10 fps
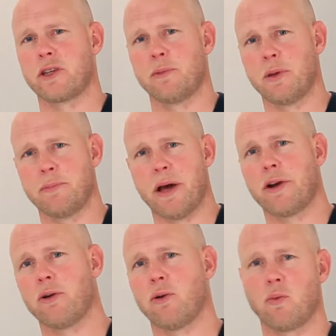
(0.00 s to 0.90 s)
can be
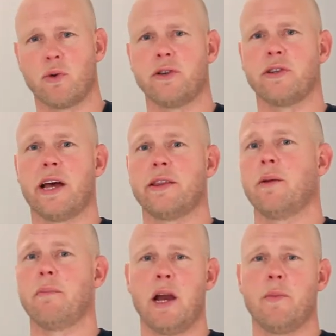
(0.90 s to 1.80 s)
better or worse at
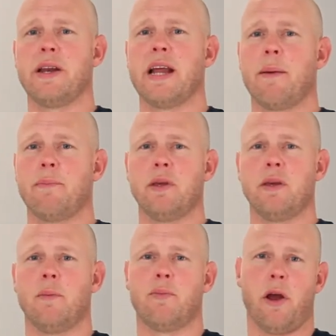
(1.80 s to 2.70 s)
that may or may not
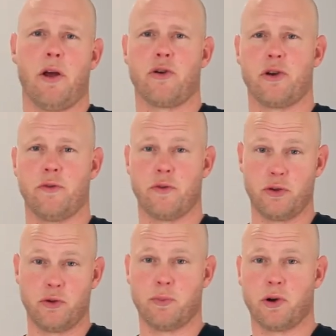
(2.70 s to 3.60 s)
be a priority for
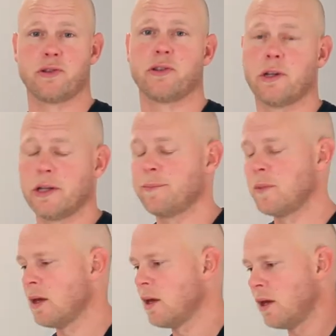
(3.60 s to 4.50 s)
you personally.
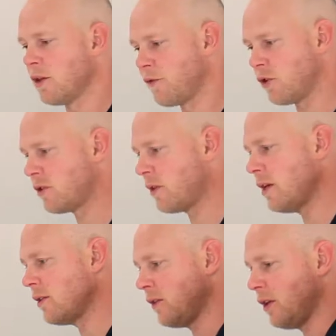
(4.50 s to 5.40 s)
The first of
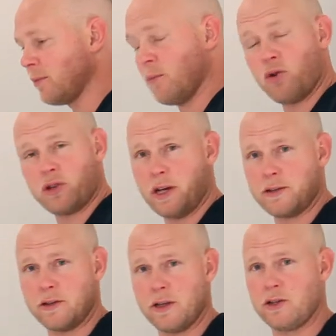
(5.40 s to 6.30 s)
these is motion
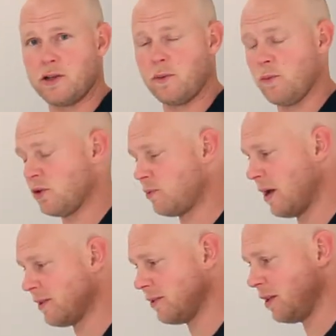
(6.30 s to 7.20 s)
isolation, which
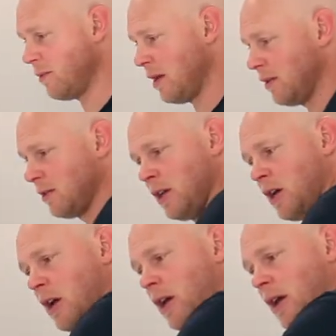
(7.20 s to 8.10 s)
basically means,
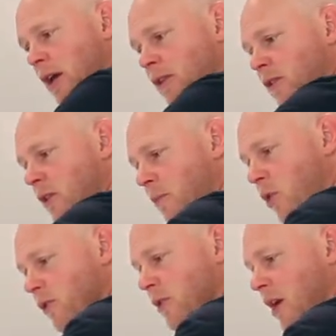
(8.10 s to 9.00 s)
is the
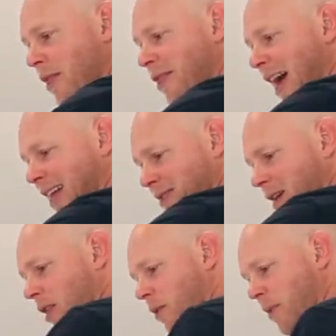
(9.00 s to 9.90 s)
person on that
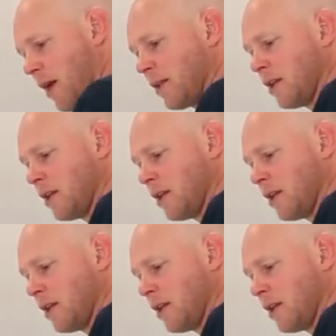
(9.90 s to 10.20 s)
side of the bed